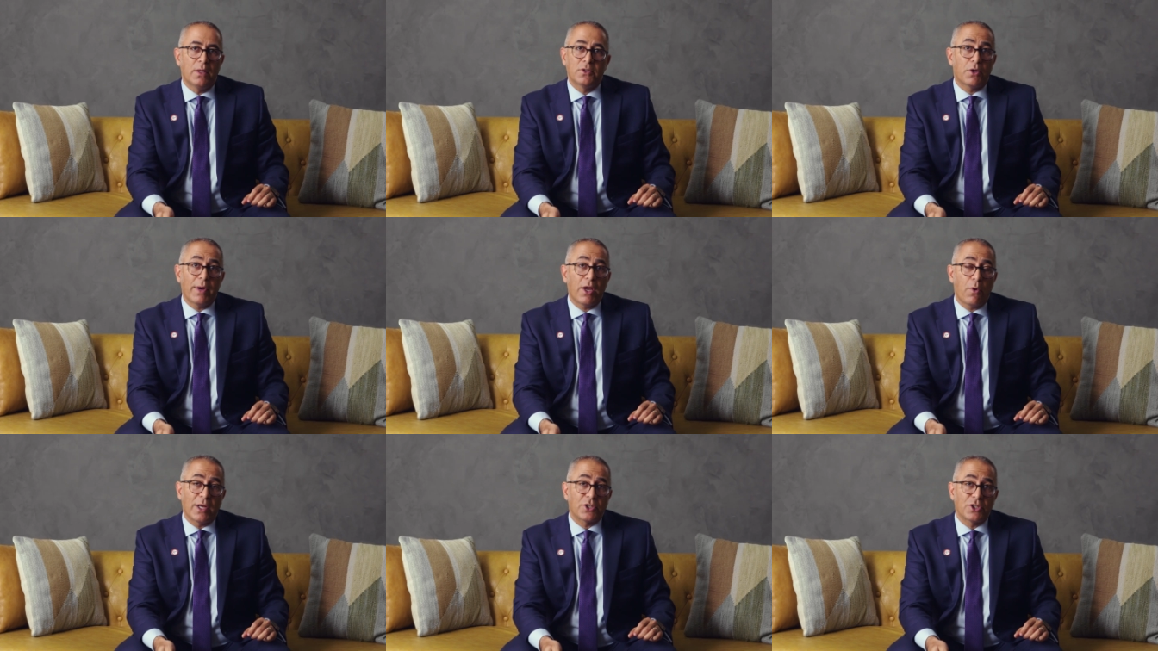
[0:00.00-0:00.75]
It's a great
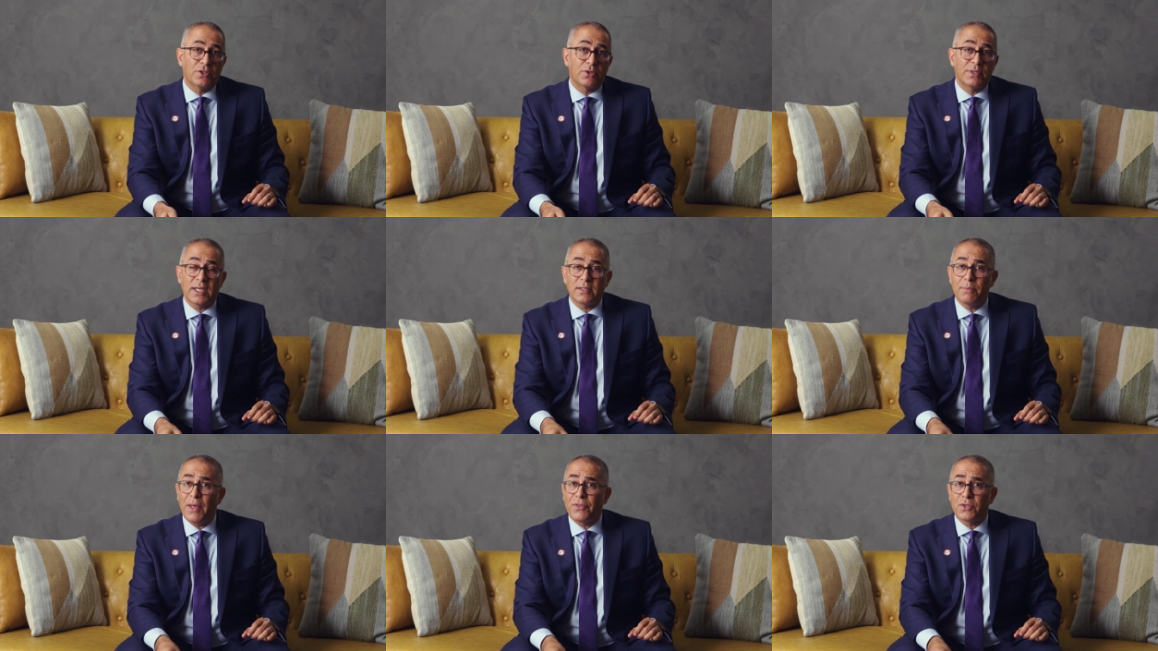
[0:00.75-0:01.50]
question. So
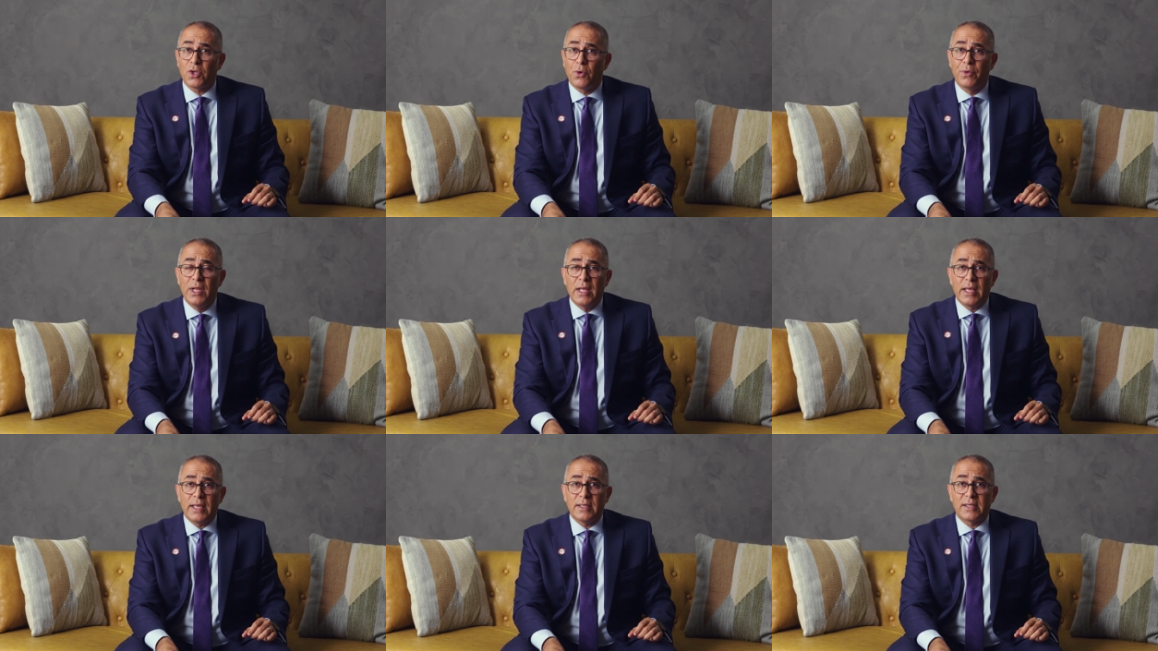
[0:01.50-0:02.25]
dexamethasone
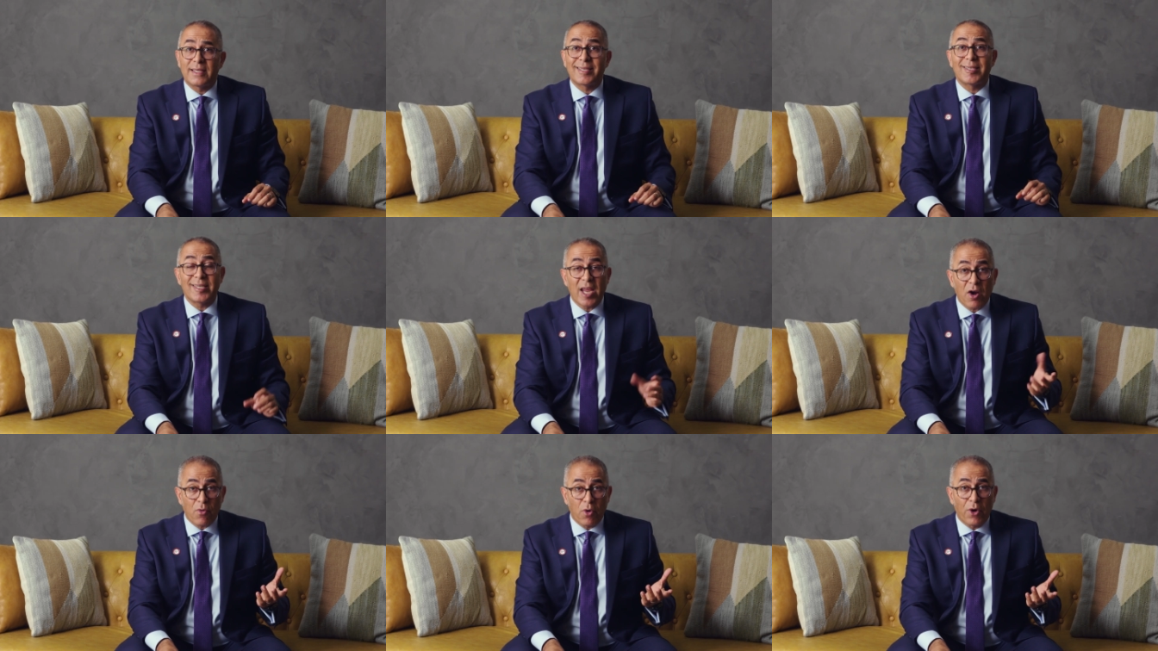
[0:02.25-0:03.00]
is a
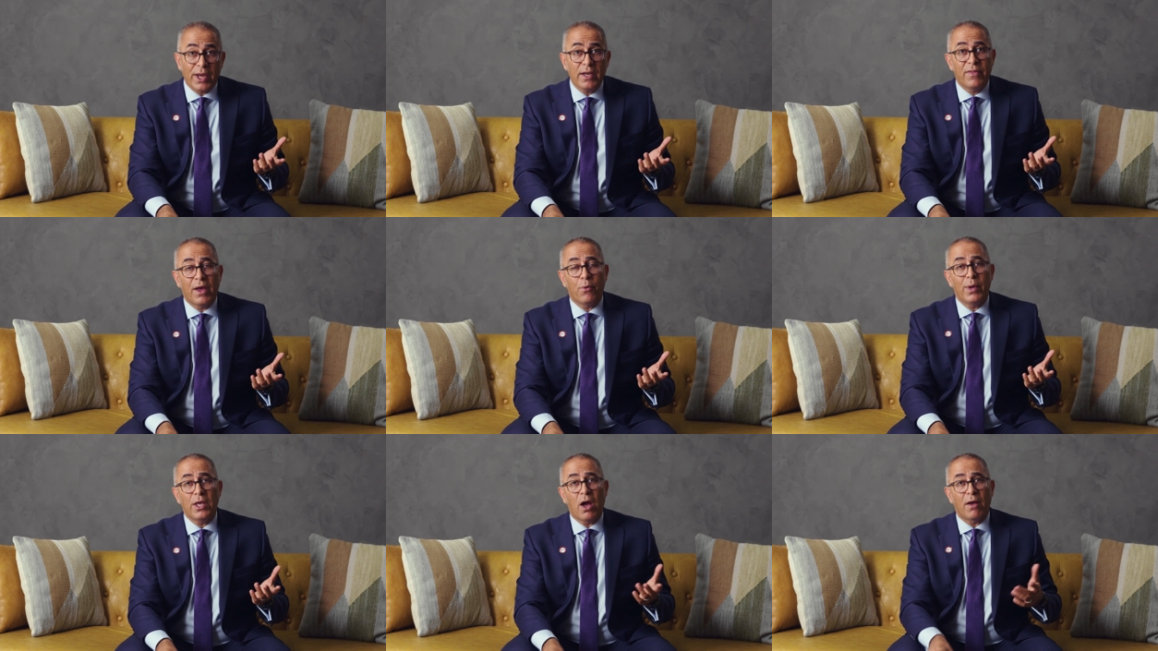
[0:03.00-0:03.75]
steroid that
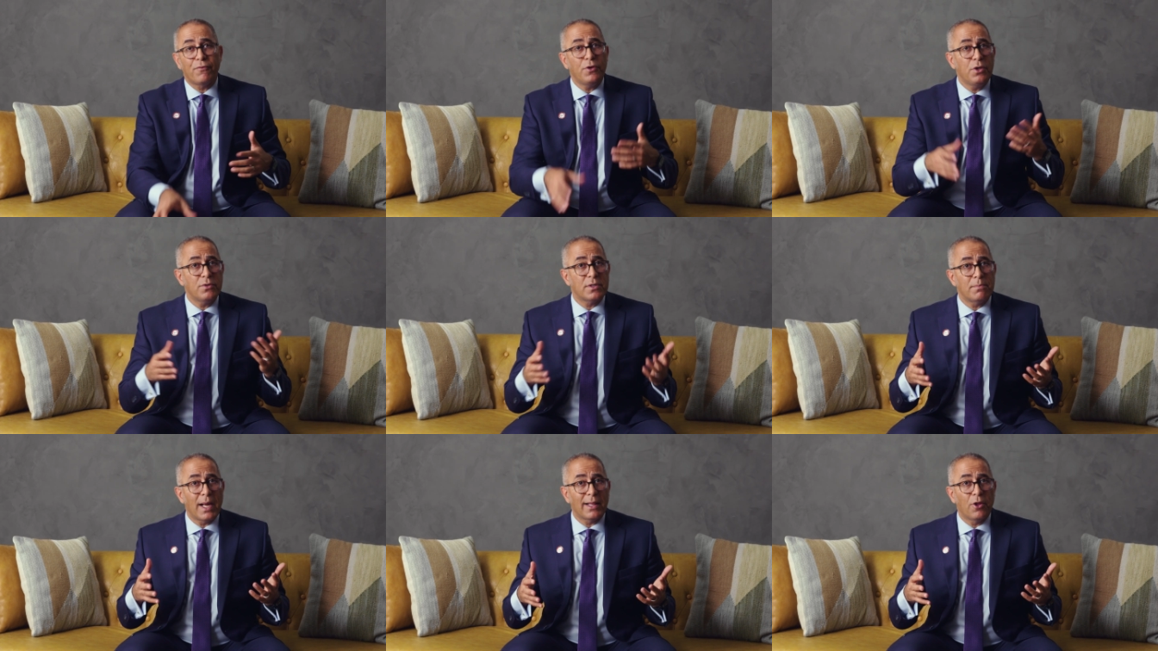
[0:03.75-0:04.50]
we often use
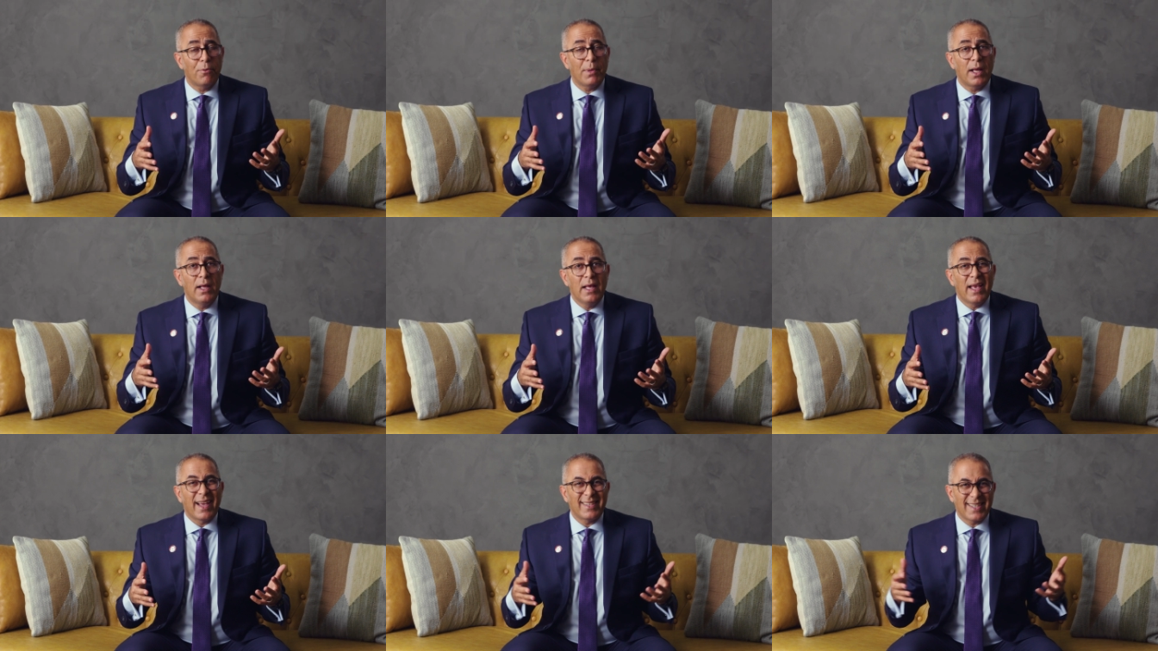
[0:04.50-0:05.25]
in myeloma
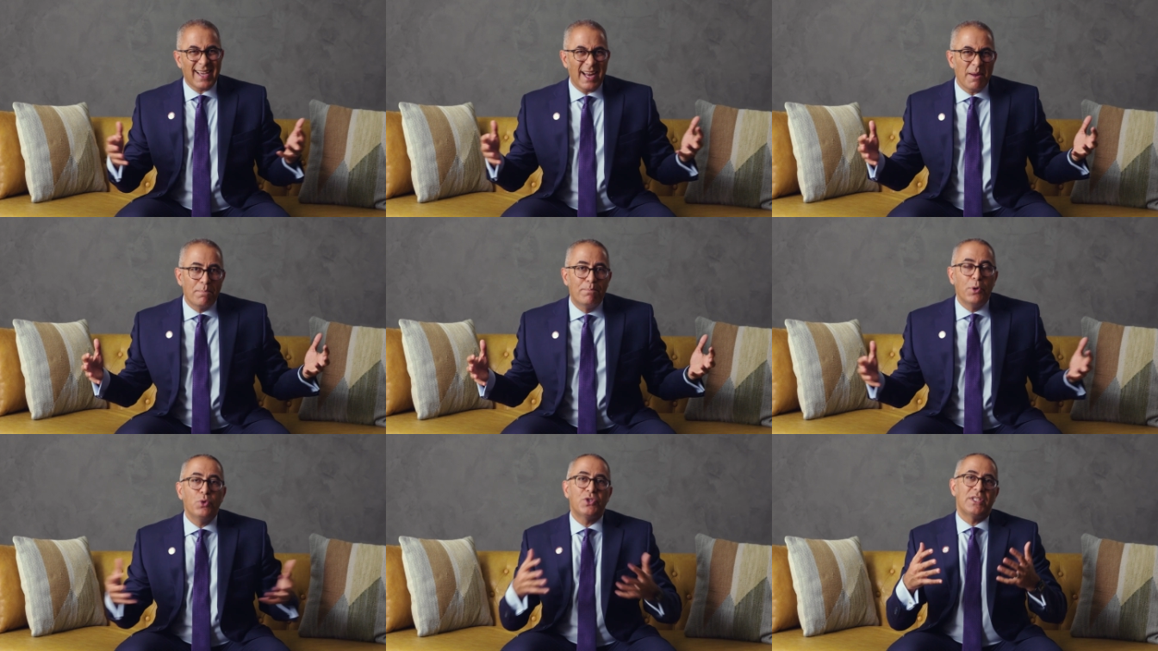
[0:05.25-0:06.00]
because it kind of
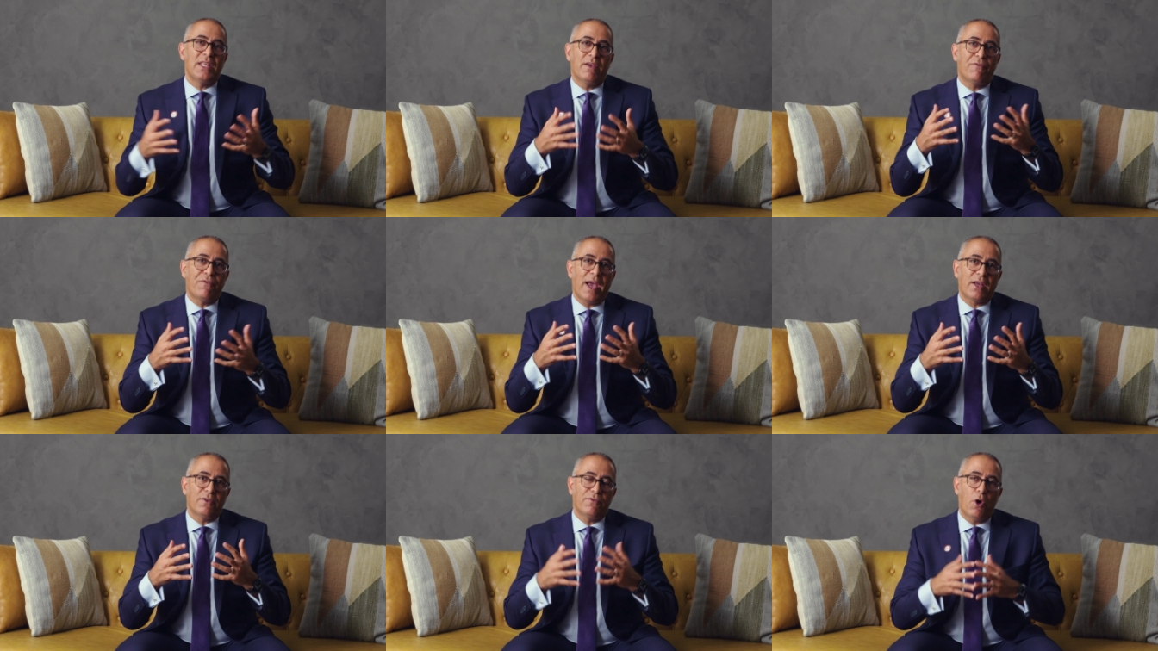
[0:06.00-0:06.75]
boosts the
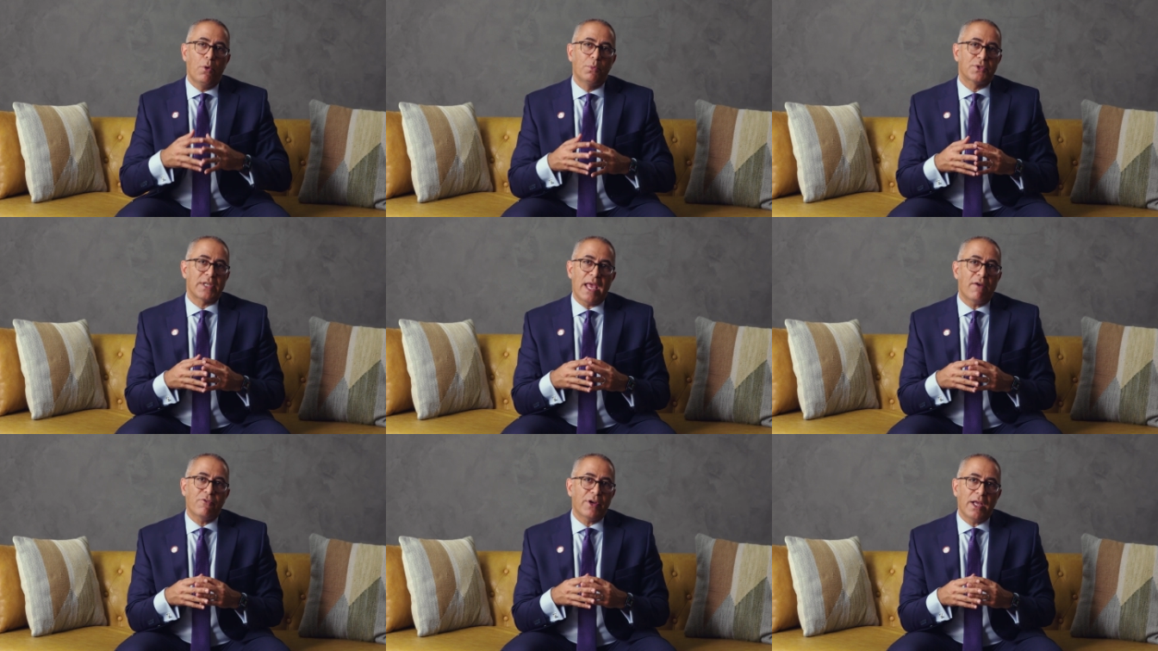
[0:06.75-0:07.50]
effect of almost
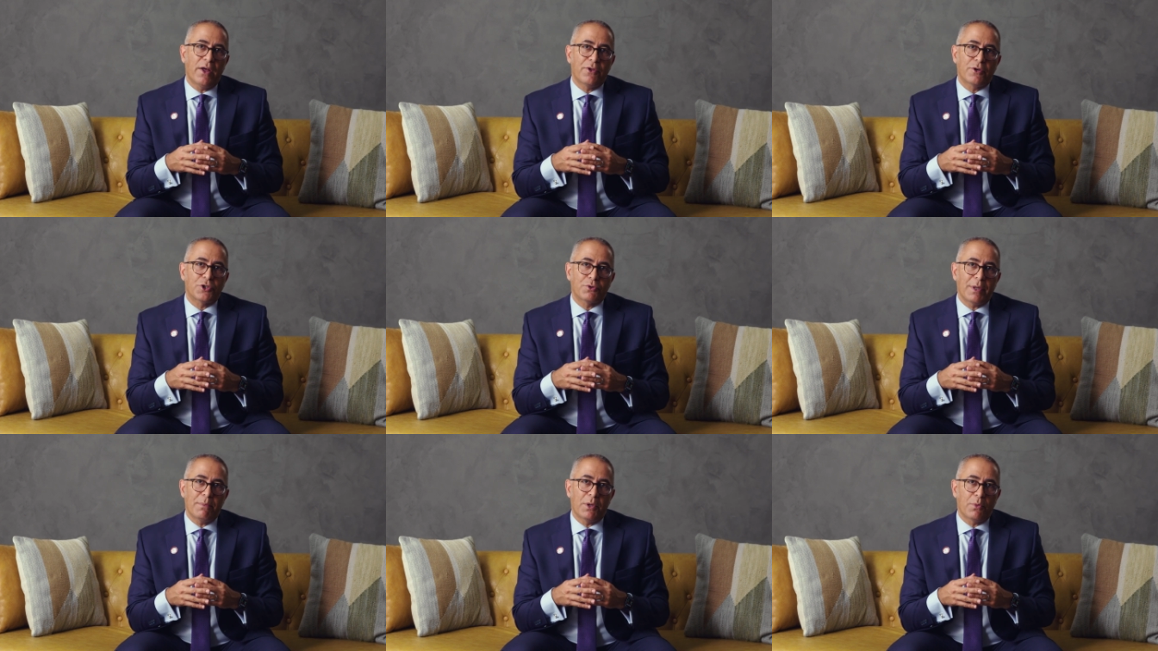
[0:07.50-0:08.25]
every other
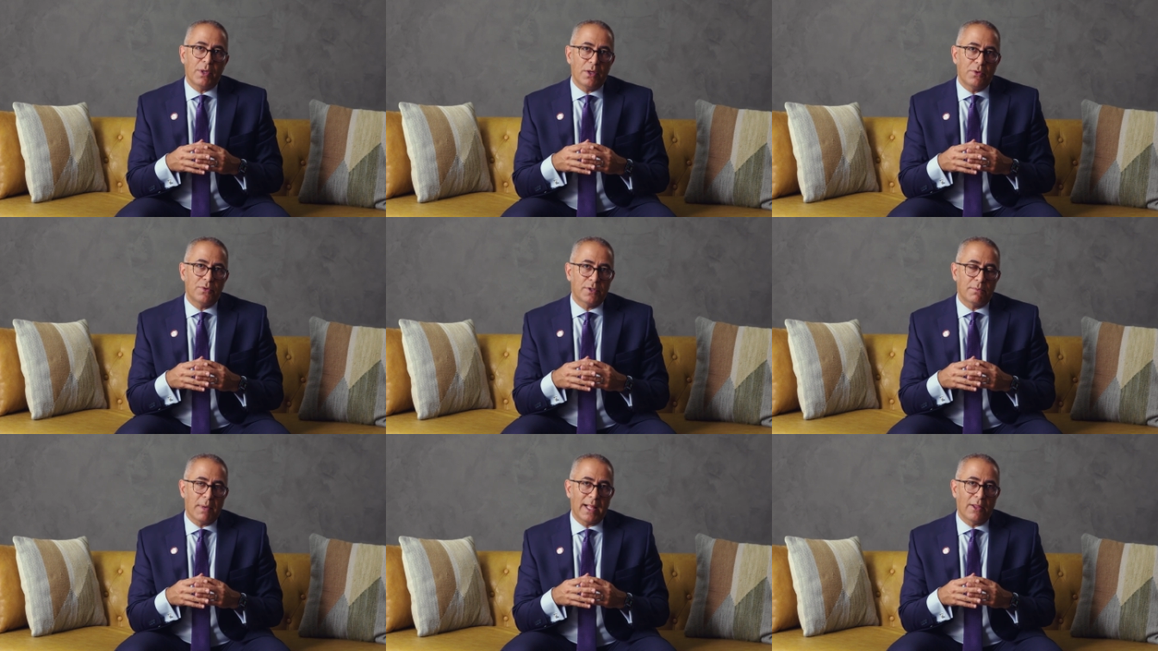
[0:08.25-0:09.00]
treatment we use
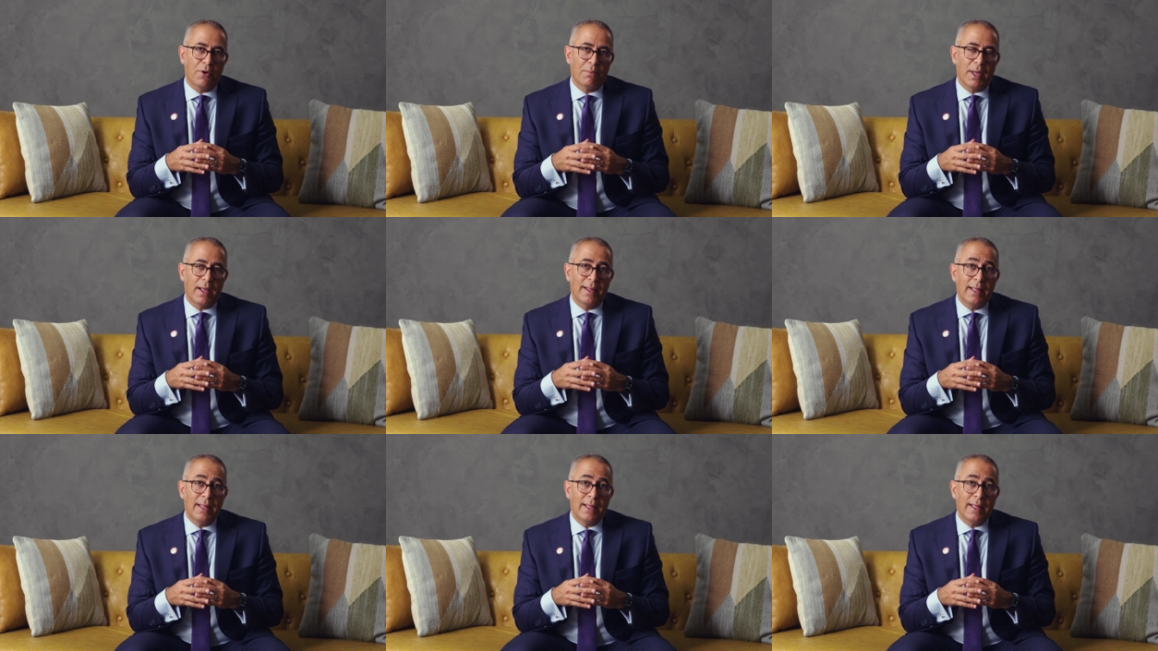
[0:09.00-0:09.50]
in myeloma.